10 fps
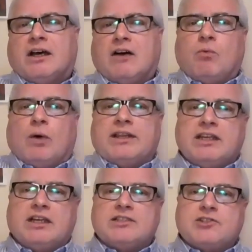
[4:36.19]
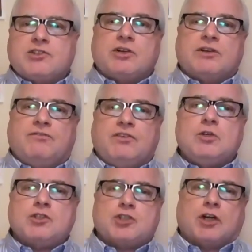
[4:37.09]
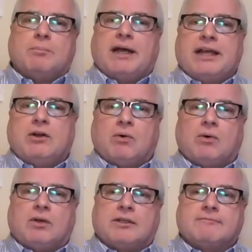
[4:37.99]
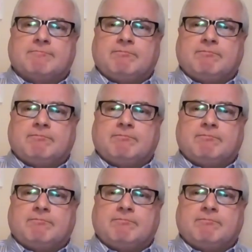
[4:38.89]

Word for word: of what the uncertain future might hold.